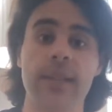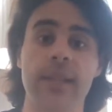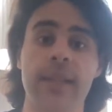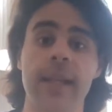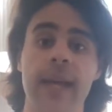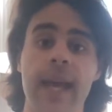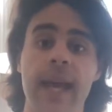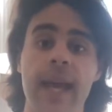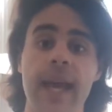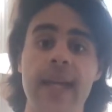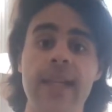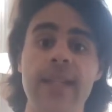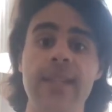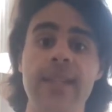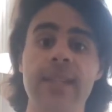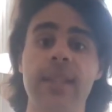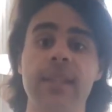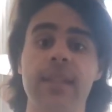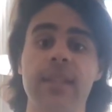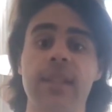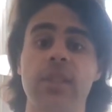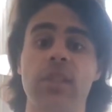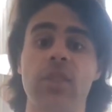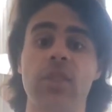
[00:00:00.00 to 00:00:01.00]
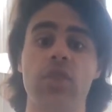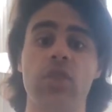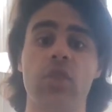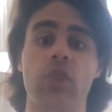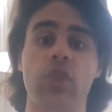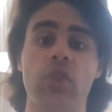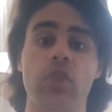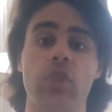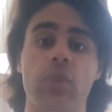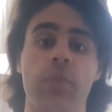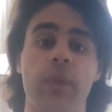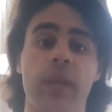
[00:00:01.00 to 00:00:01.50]
the ascent into
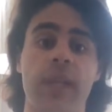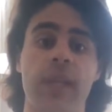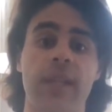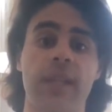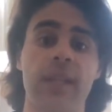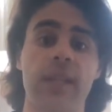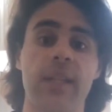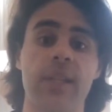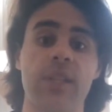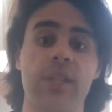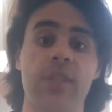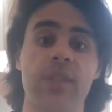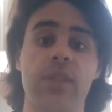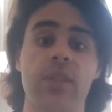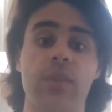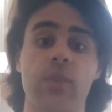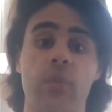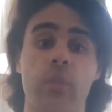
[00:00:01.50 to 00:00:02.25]
strong superintelligence